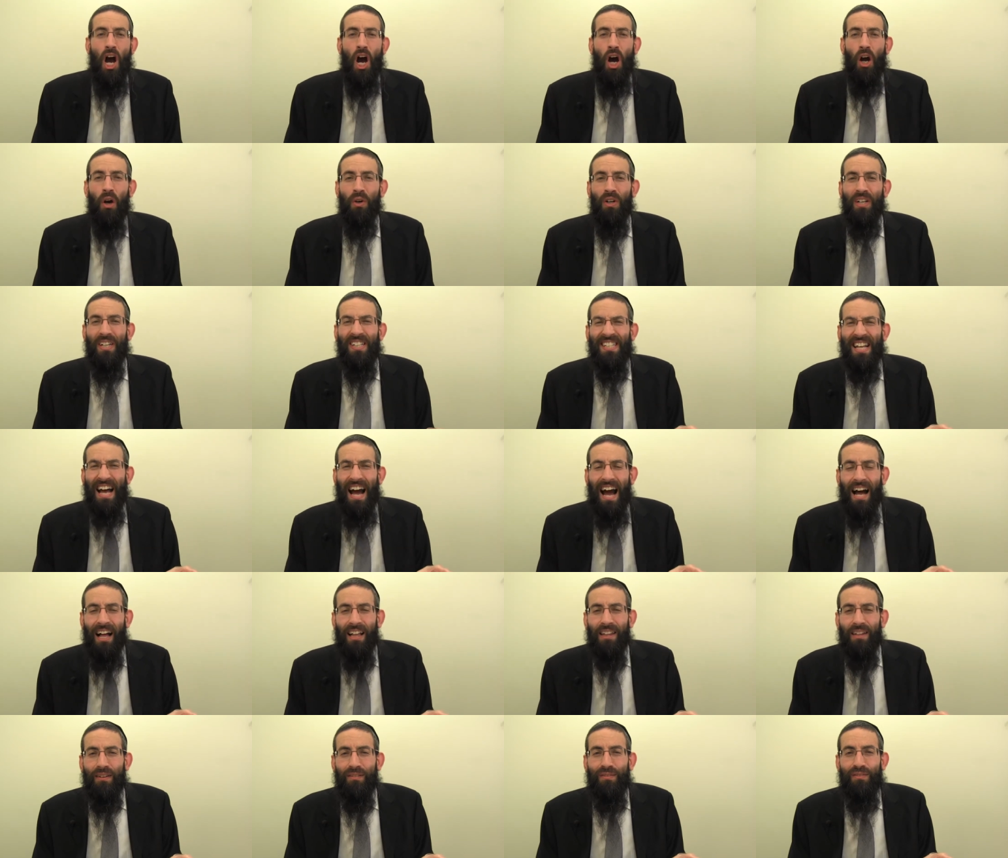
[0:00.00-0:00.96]
Arayin is
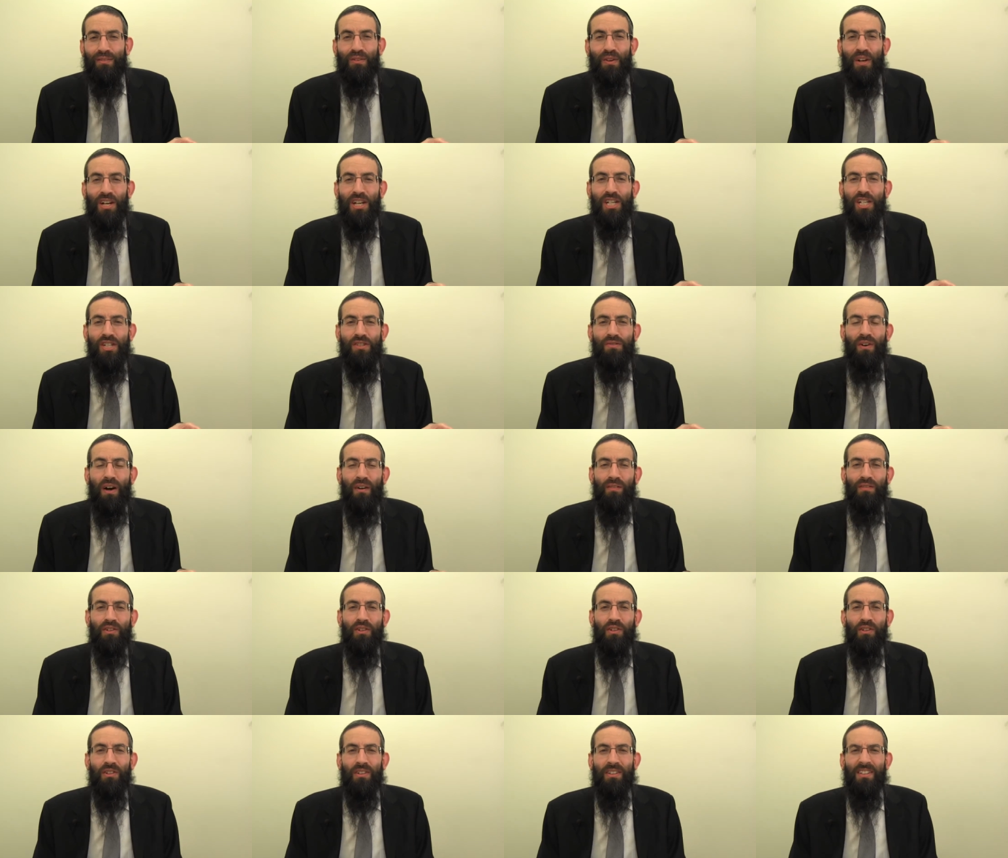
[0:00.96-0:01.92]
Aleph, Reish, Vav,
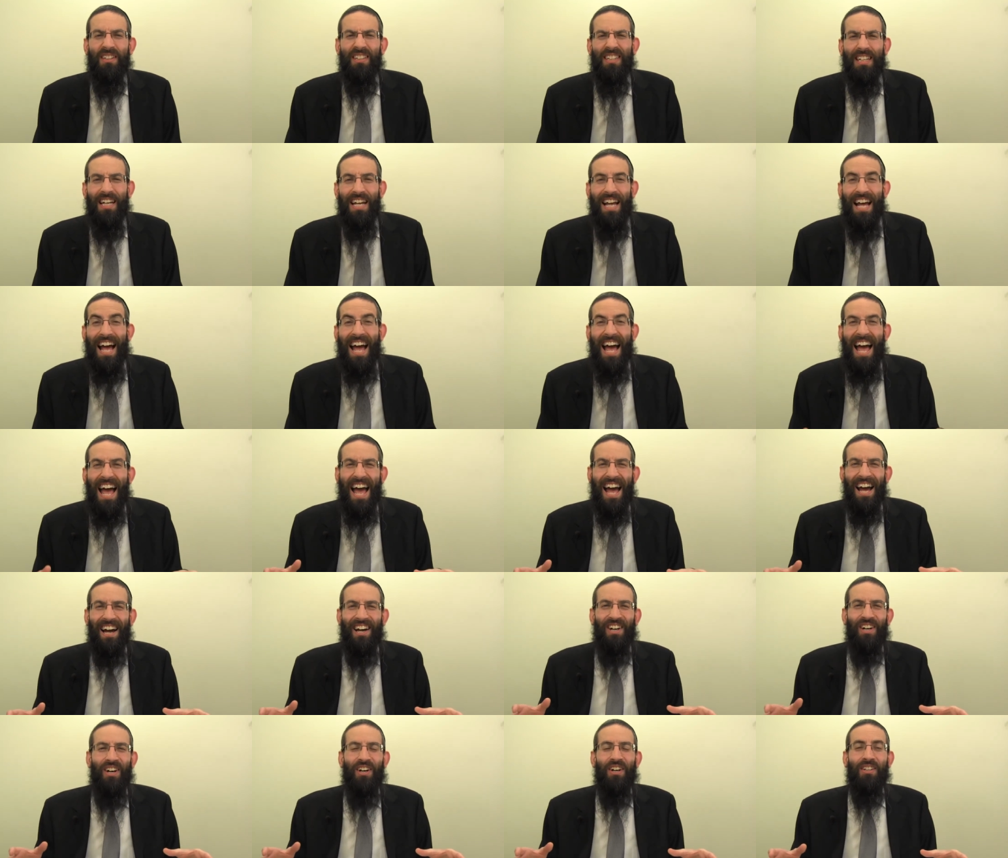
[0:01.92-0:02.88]
Nun.
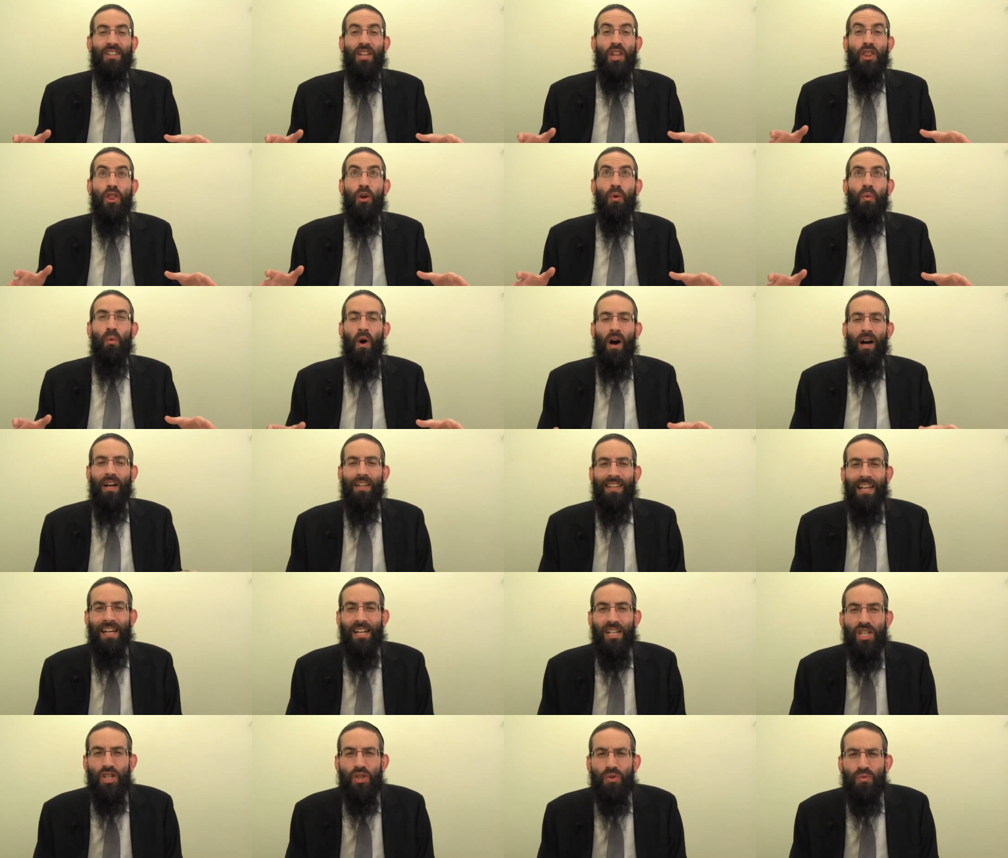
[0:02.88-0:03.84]
Echad, the one
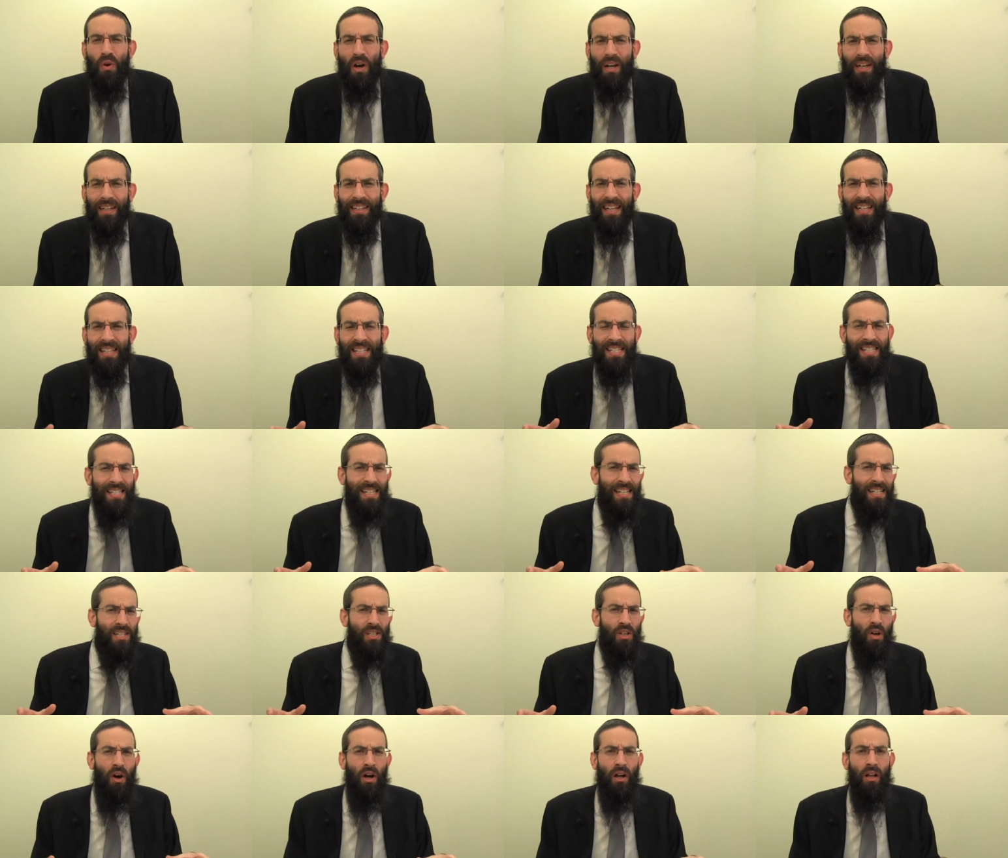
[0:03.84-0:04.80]
that is Roya, that
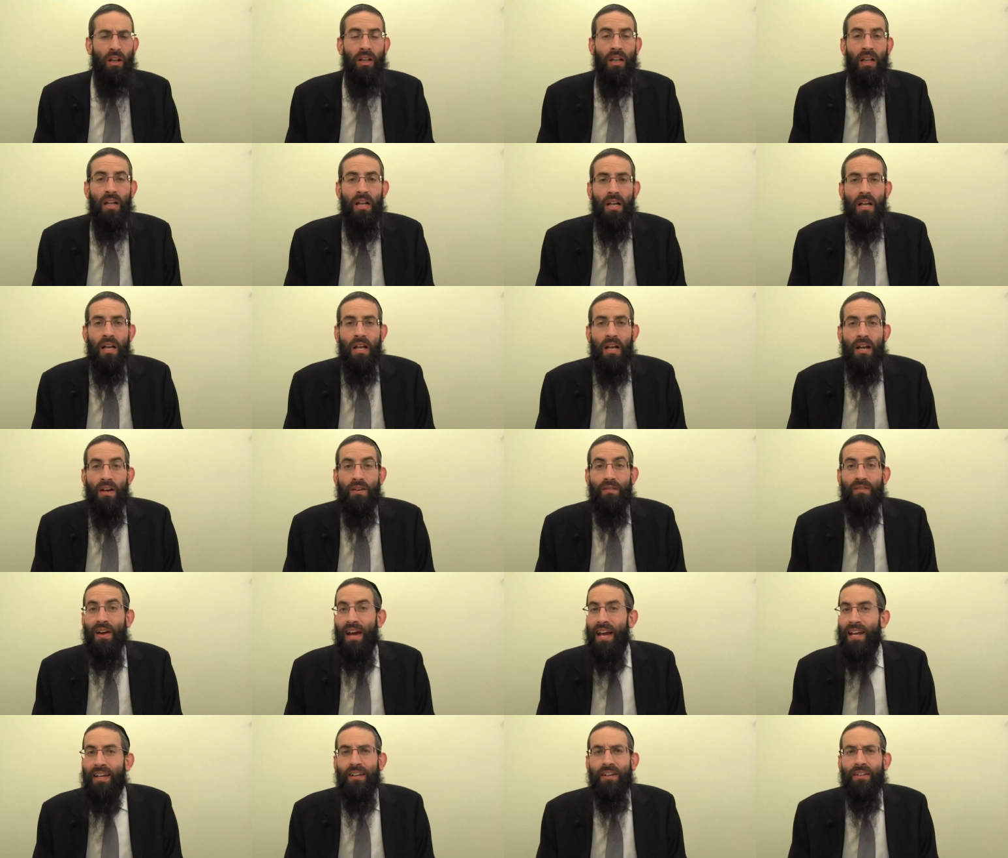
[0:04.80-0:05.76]
sees all,
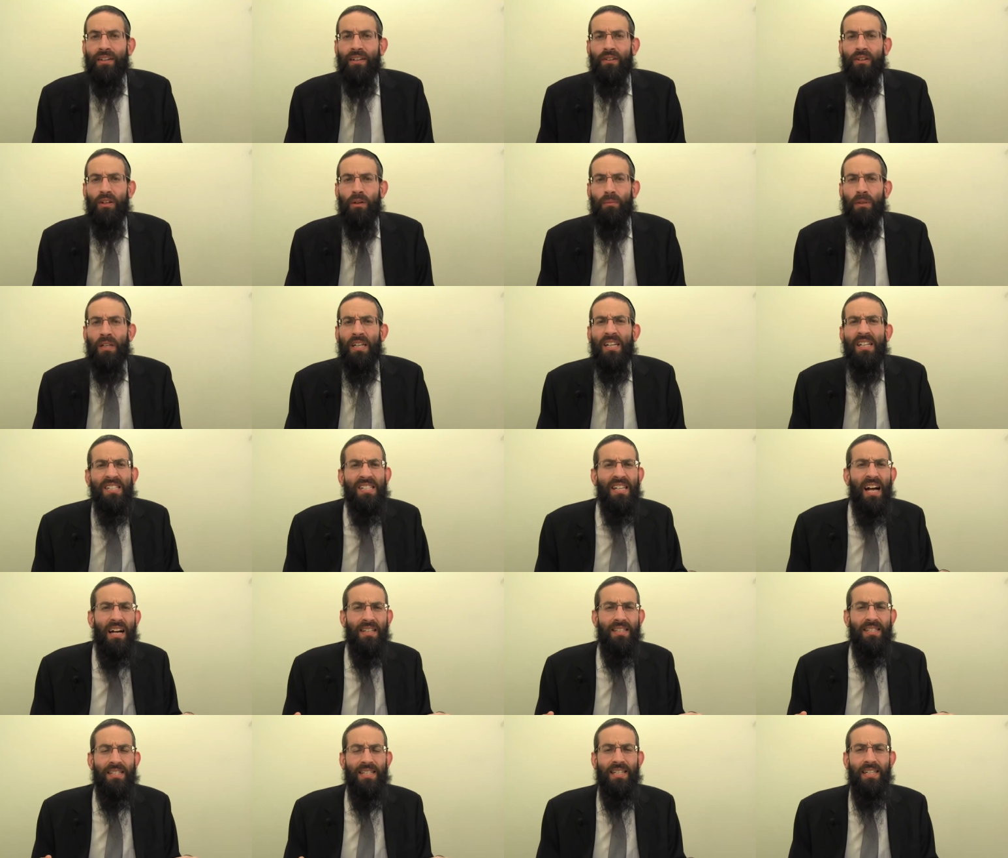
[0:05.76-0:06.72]
Ve'ein Nira, but he's
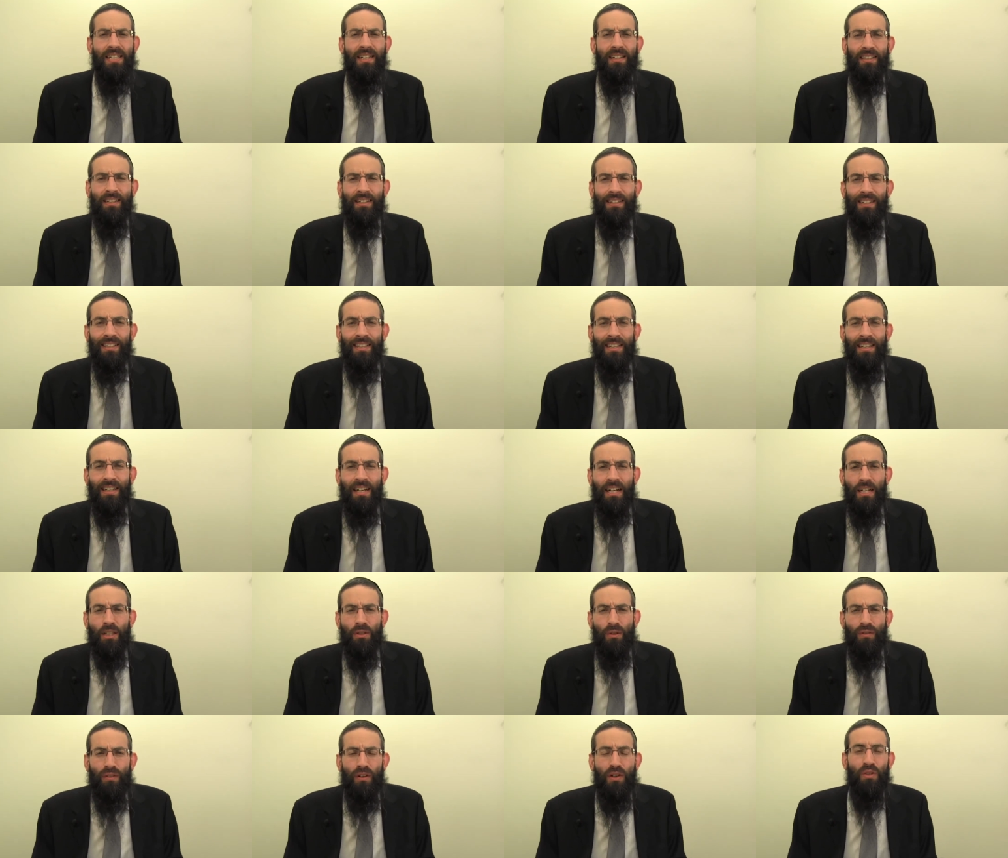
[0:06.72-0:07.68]
not seen.
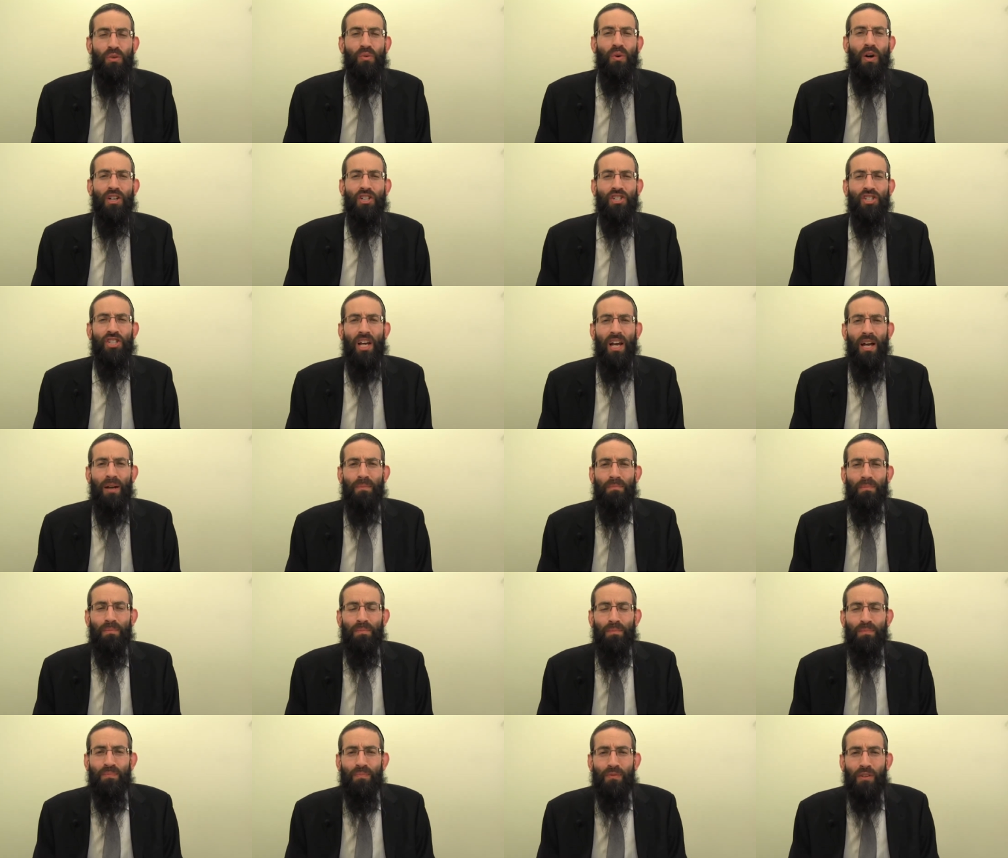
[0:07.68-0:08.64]
It's referring to
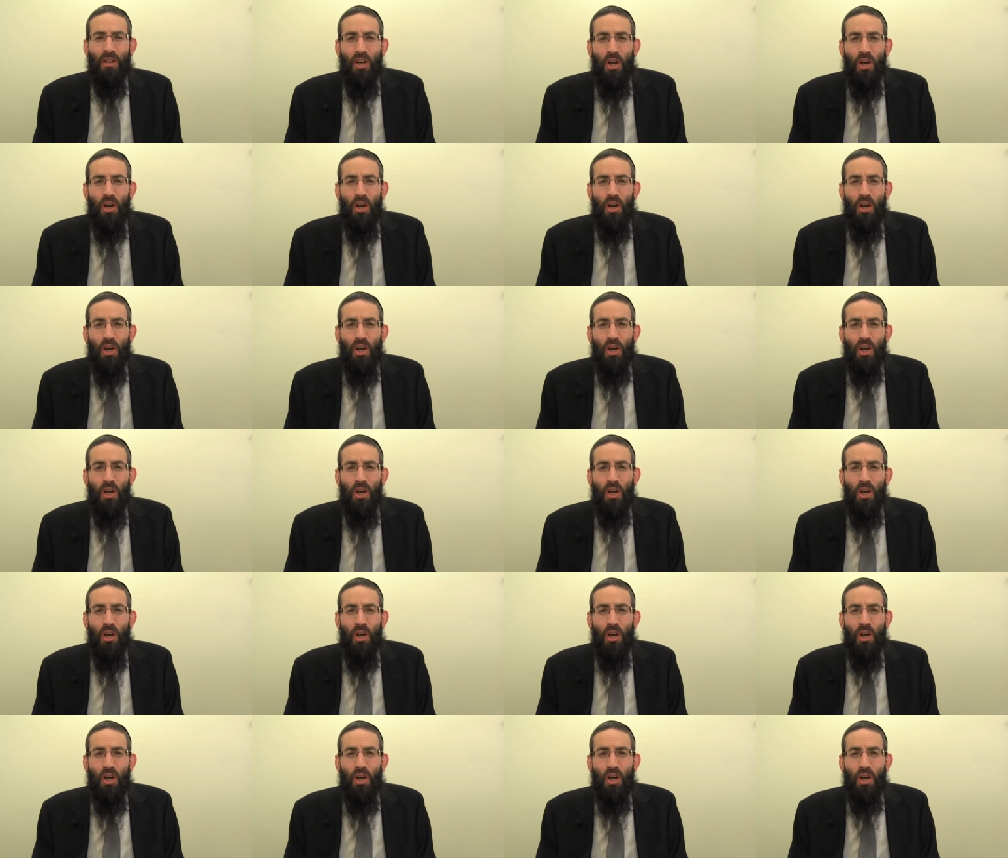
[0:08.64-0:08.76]
Hashem,